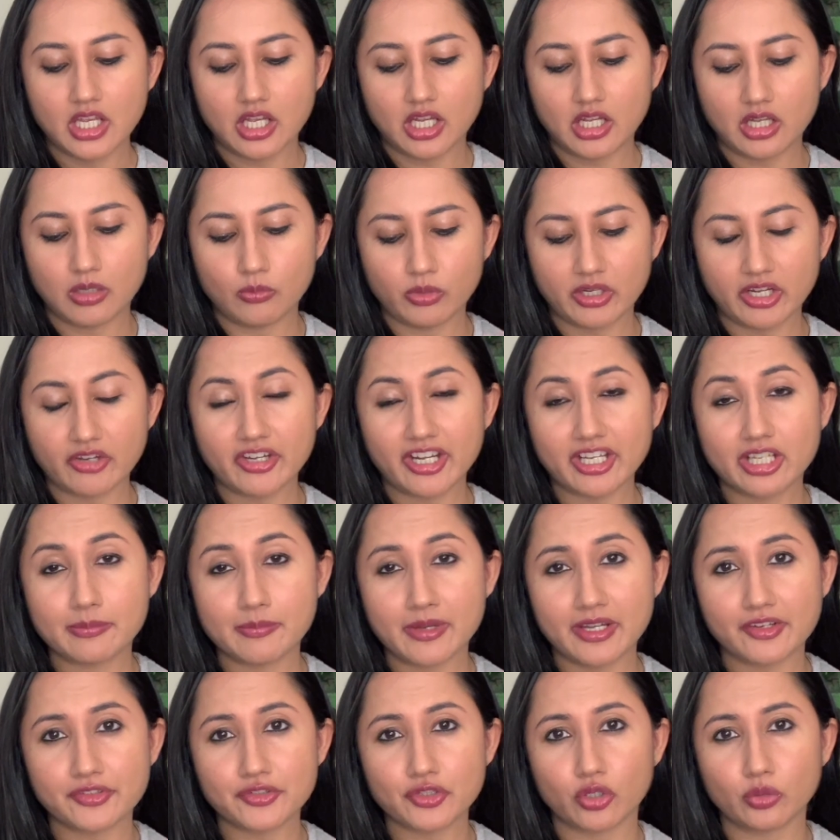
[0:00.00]
What I
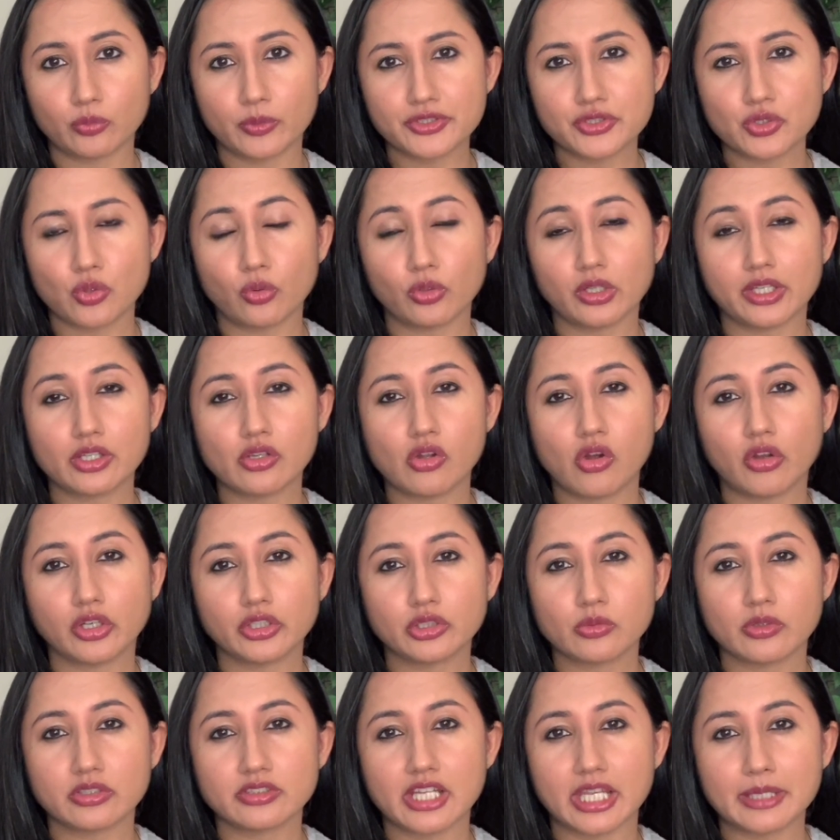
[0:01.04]
recommend is always holding
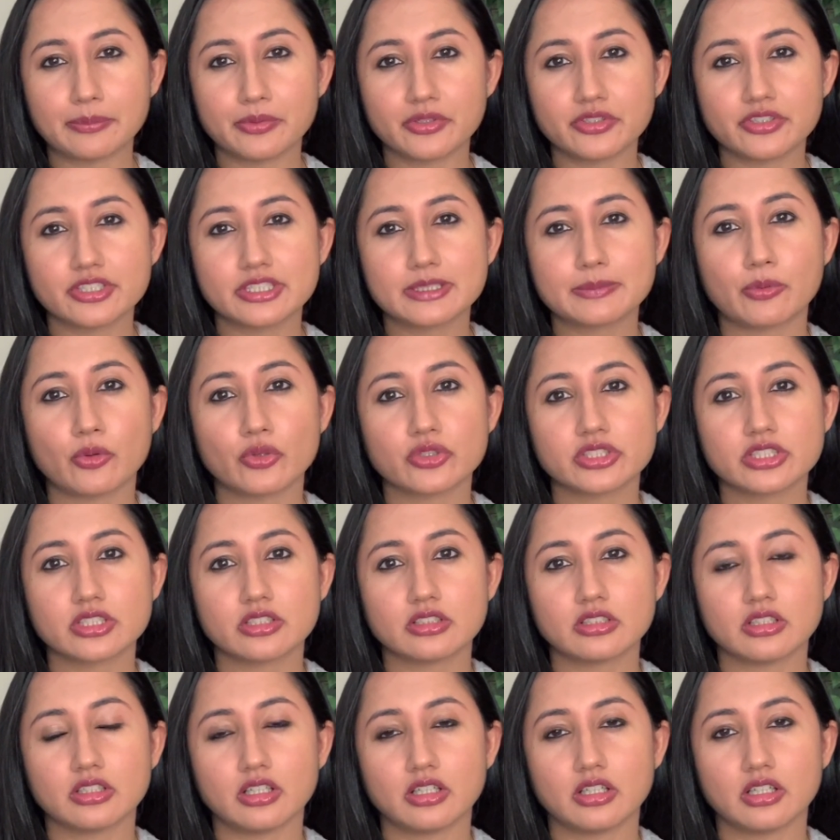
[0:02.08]
on to a diaper
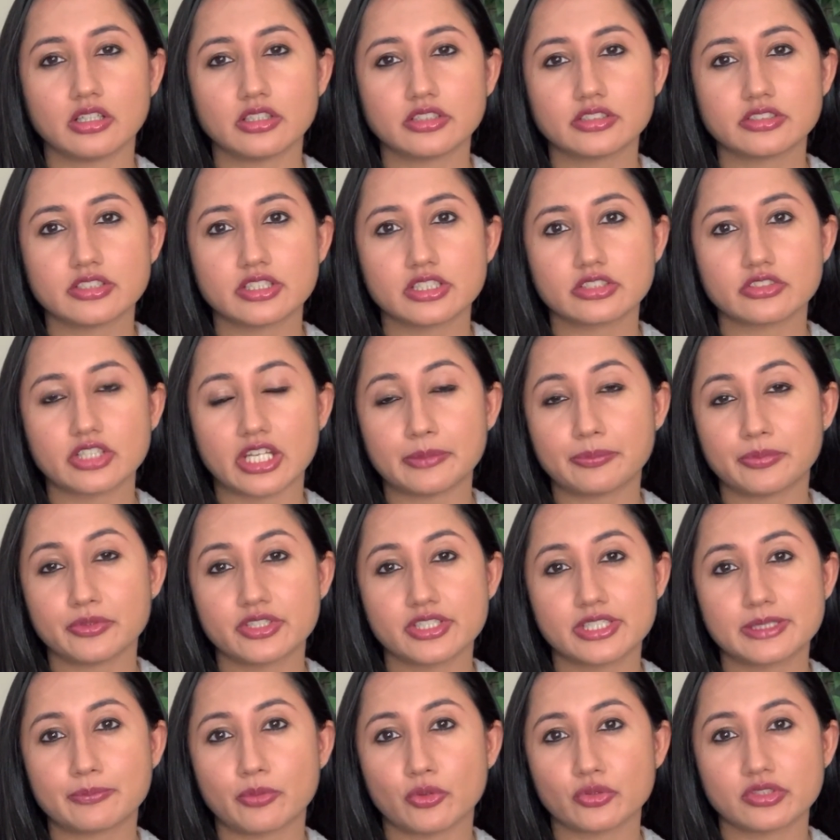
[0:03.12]
disposal
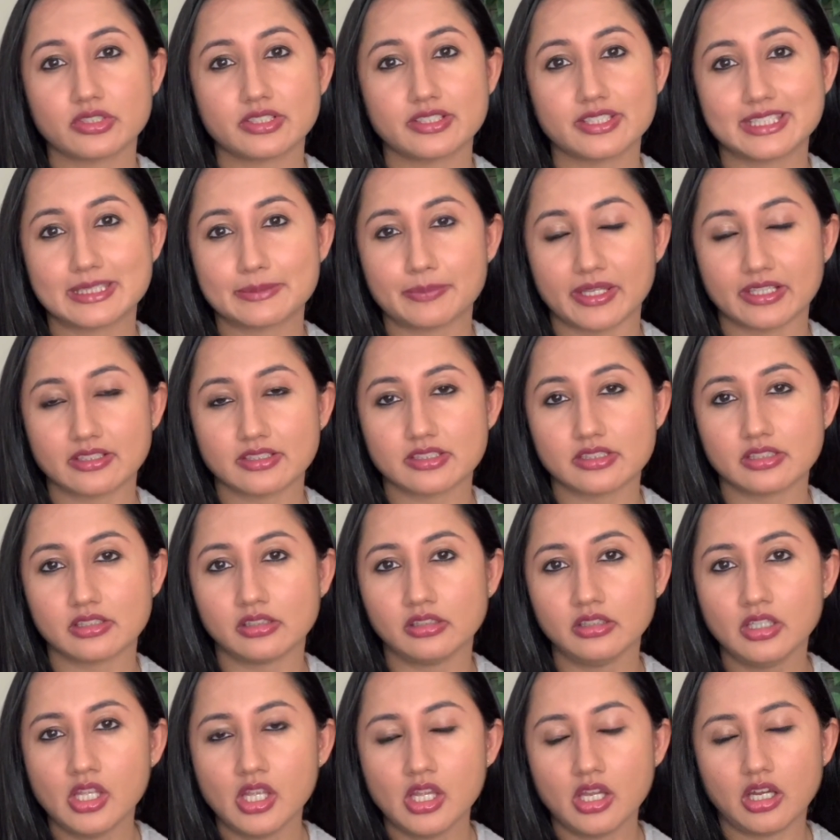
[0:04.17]

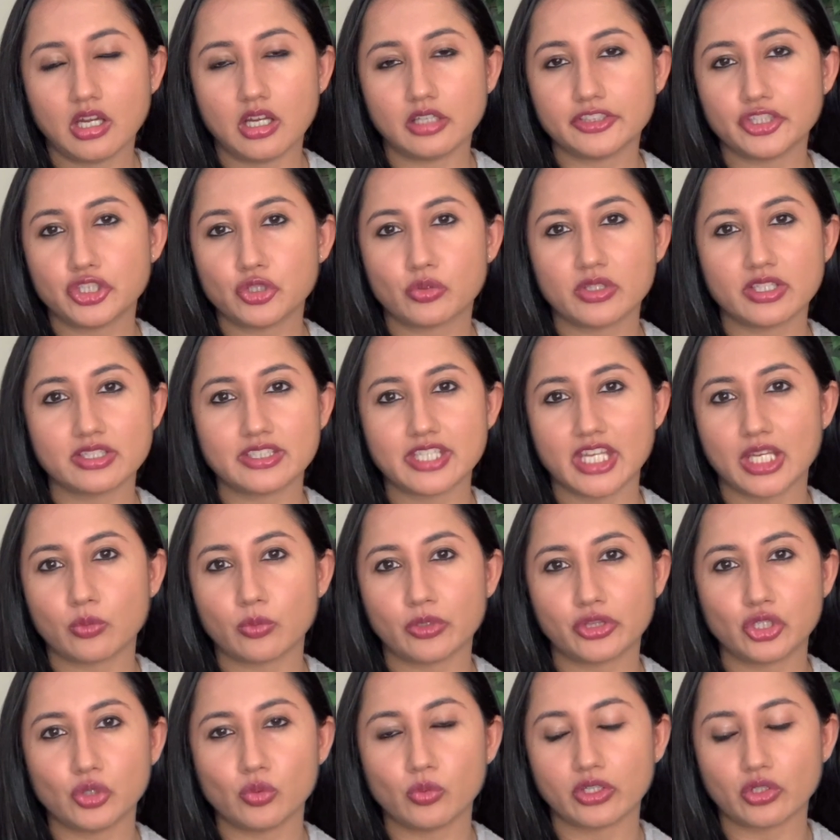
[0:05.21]
dispenser that you can take
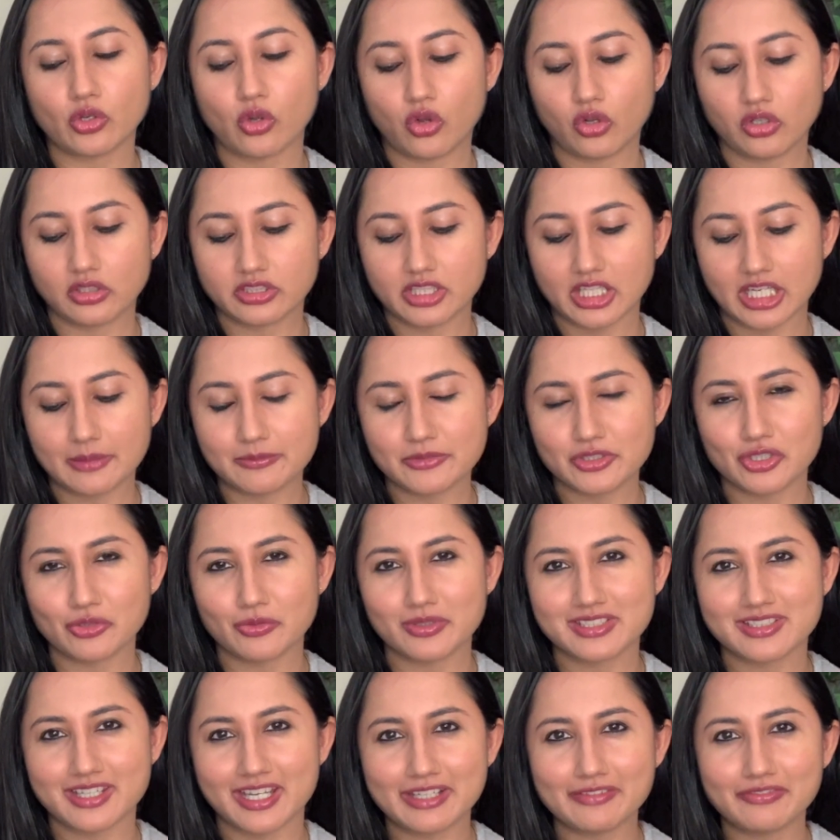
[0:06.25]
with you at all times. You know,
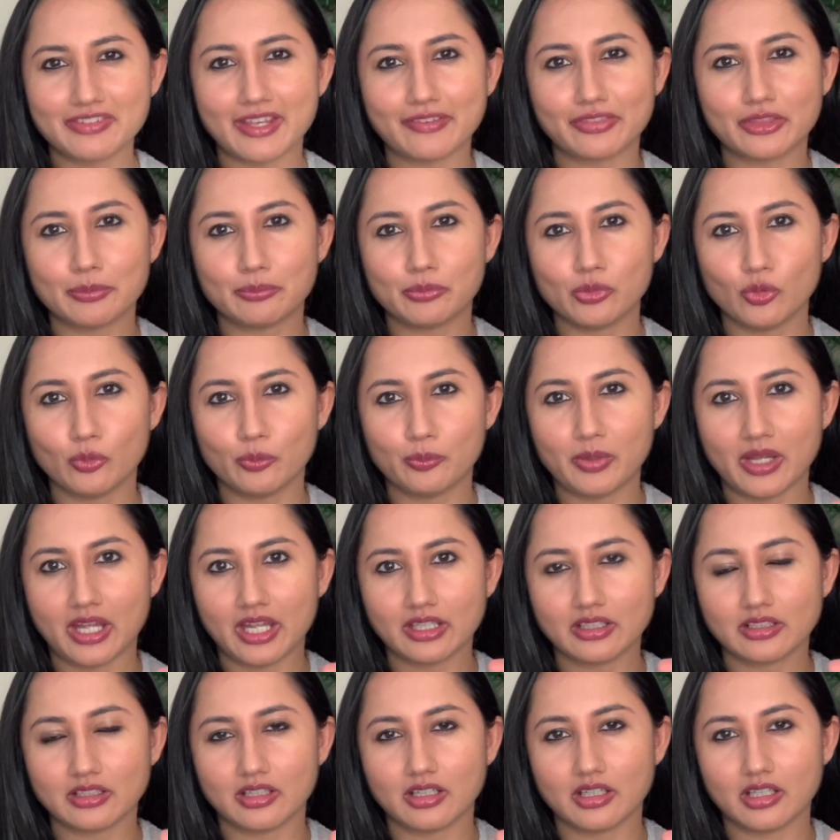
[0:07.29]
it's kind of like the poop
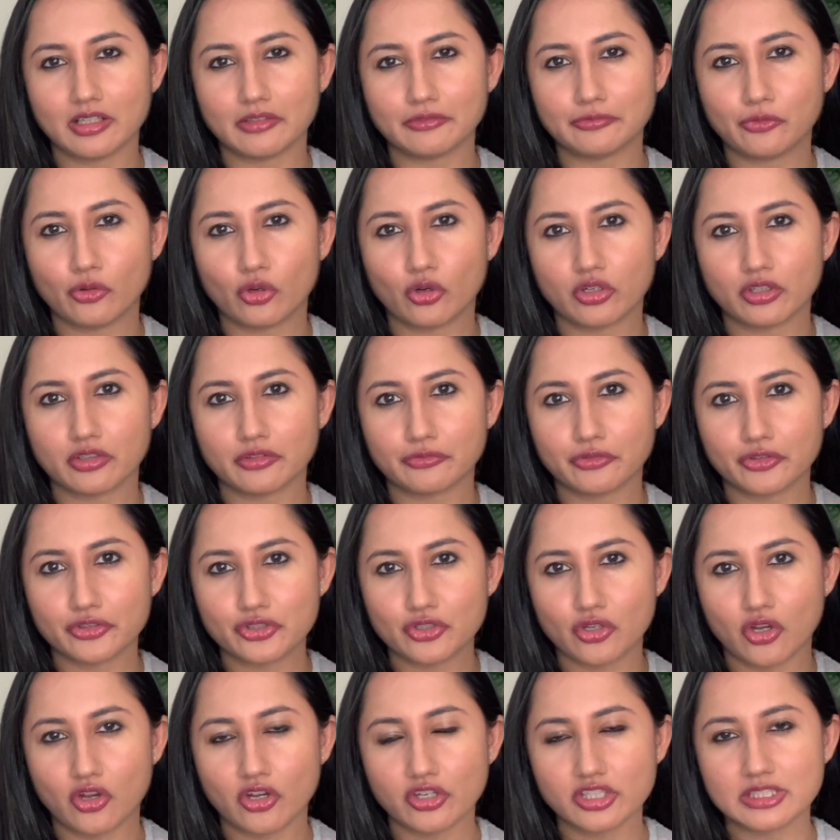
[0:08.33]
bag for
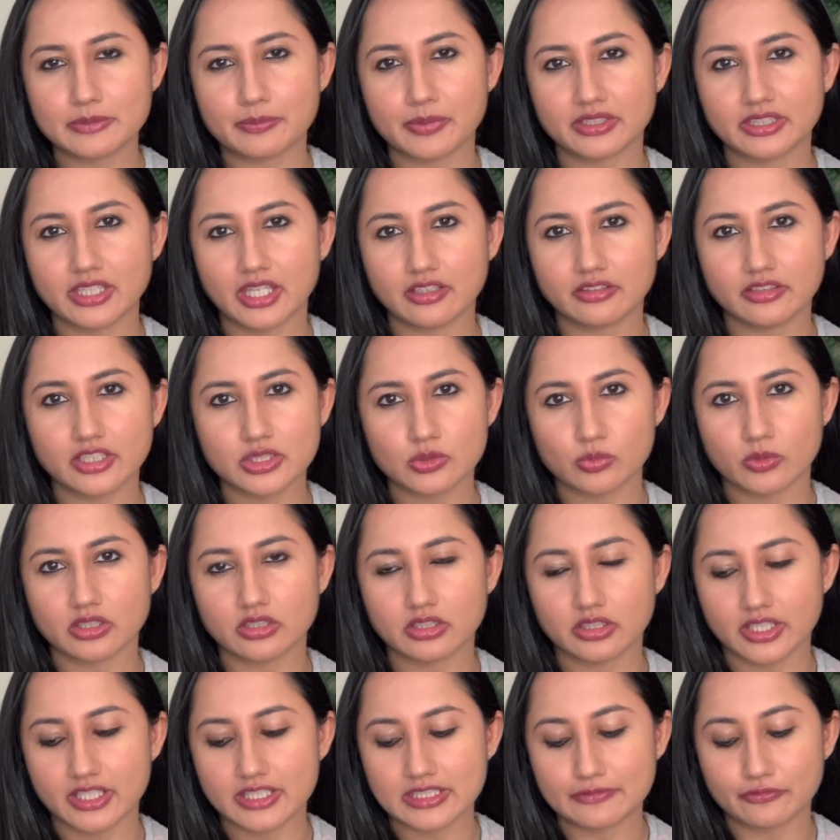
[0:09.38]
dogs, but then this
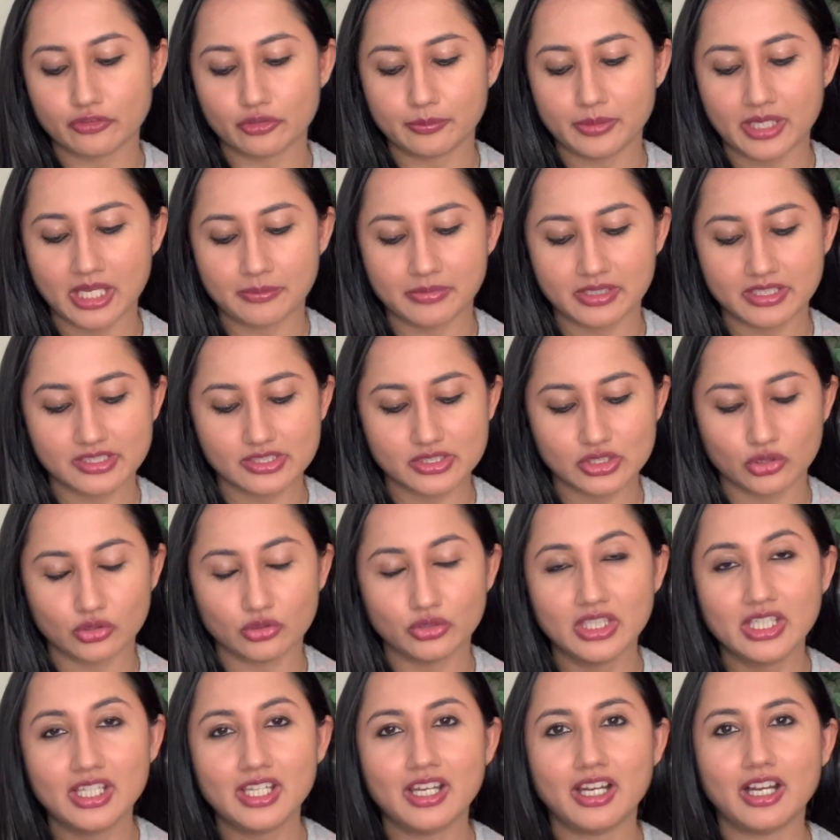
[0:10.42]
one is for babies.
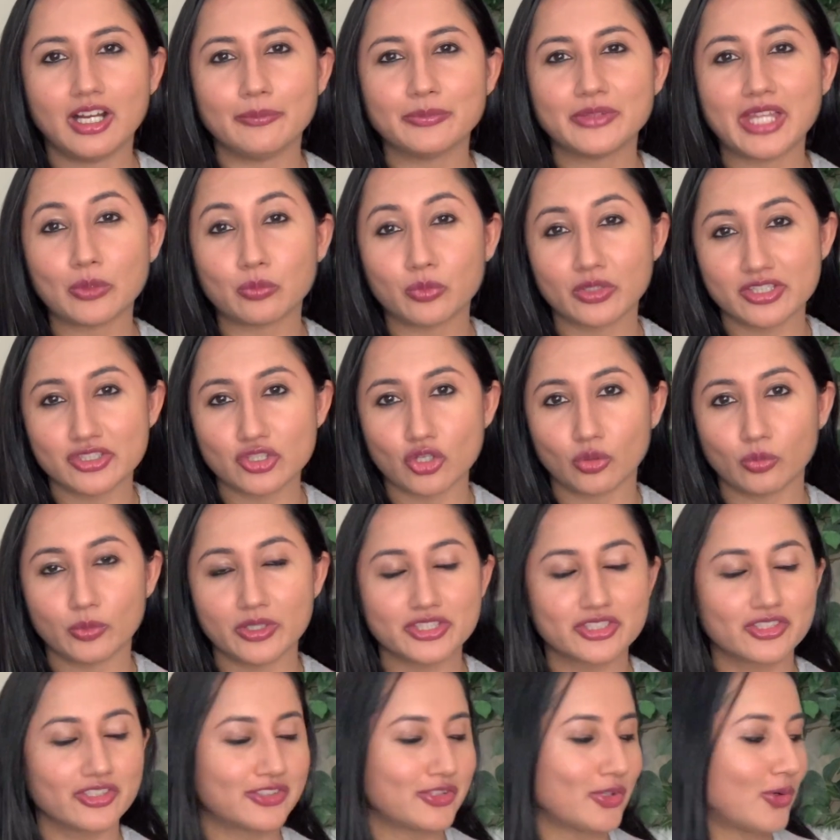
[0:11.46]
So that one is
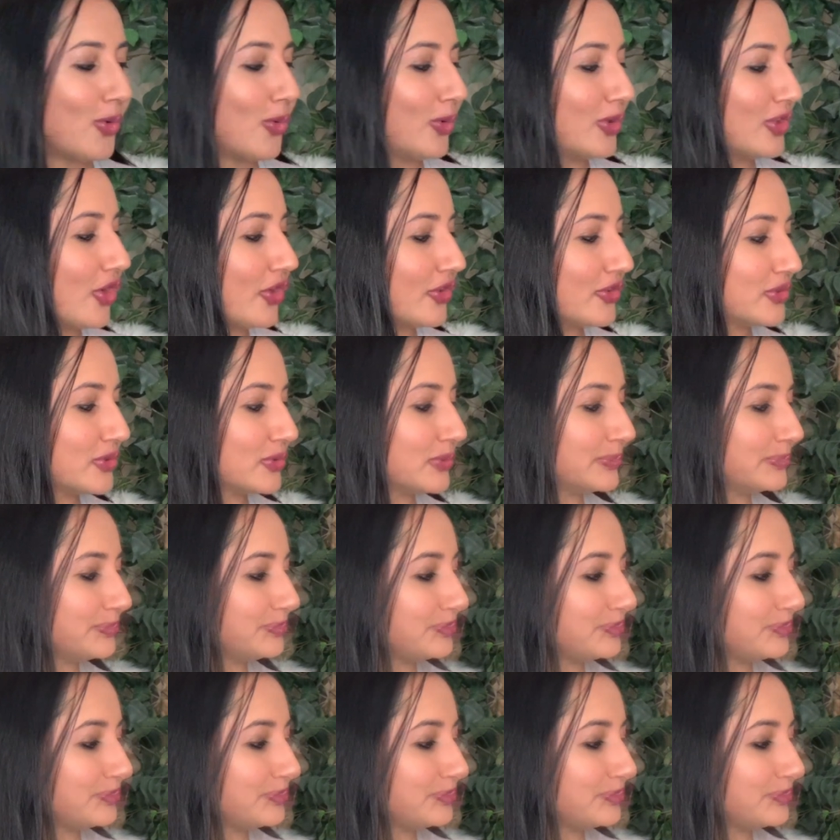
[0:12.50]
always good to hold on to.